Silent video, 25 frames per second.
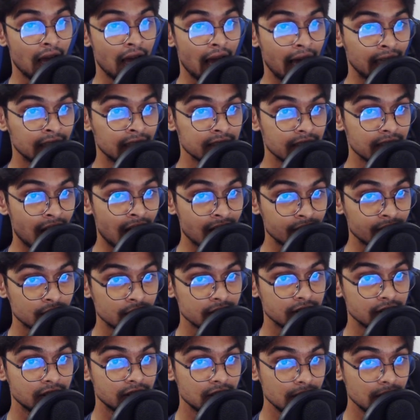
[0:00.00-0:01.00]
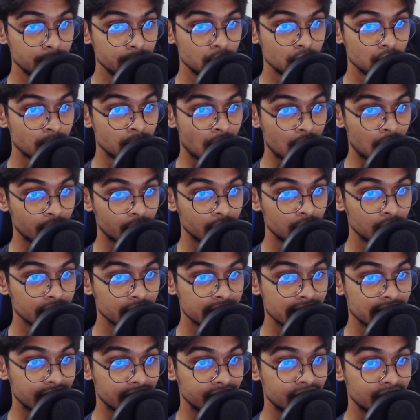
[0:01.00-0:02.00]
And the average CPU mark, we're
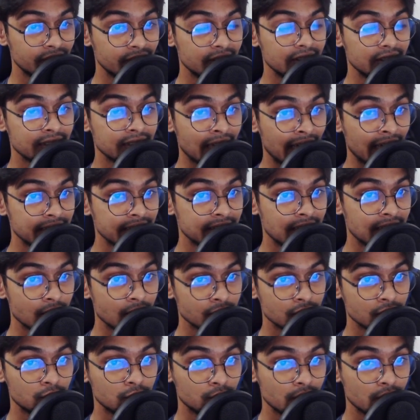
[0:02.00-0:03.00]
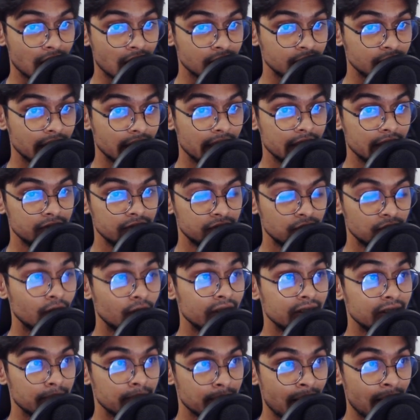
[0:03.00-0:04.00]
looking at 59,384
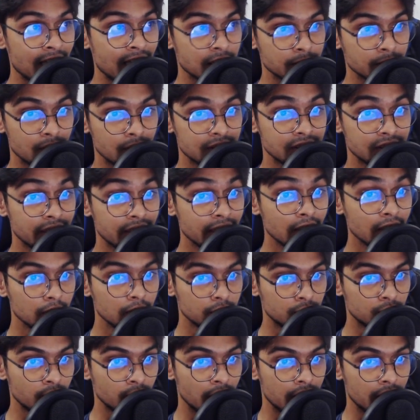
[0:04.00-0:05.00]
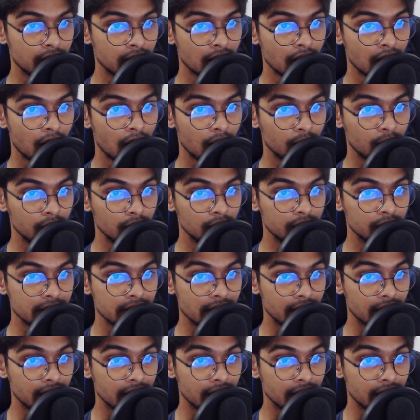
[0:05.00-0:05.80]
in the Passmark single thread. We're looking at